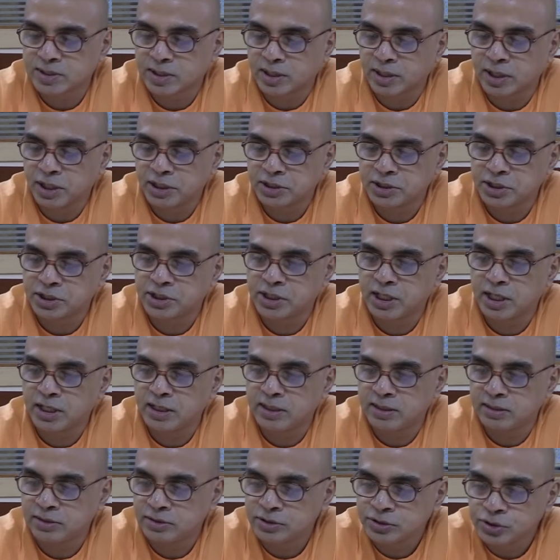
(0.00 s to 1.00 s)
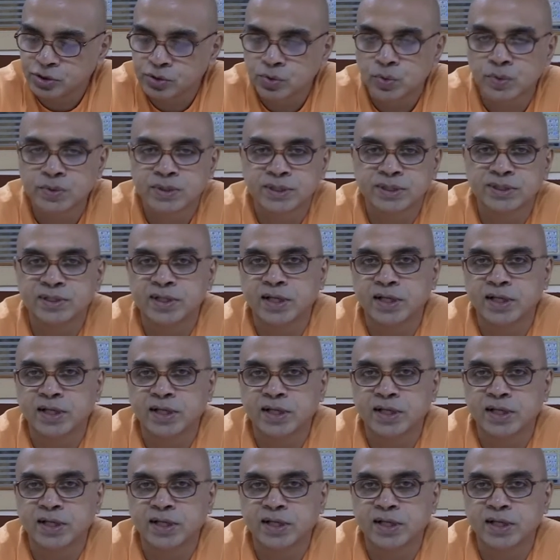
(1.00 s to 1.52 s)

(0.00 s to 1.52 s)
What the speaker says: crushed and juice is